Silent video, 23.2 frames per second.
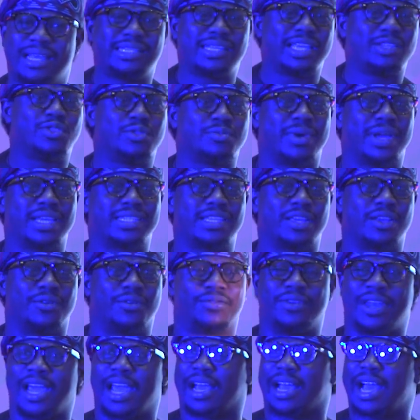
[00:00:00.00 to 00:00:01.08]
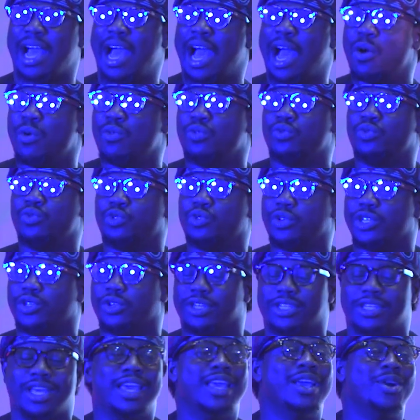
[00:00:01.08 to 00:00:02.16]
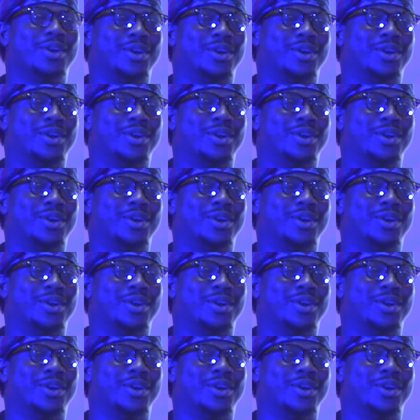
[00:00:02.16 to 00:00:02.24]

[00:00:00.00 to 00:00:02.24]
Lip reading: I said to myself, like, how would we do it?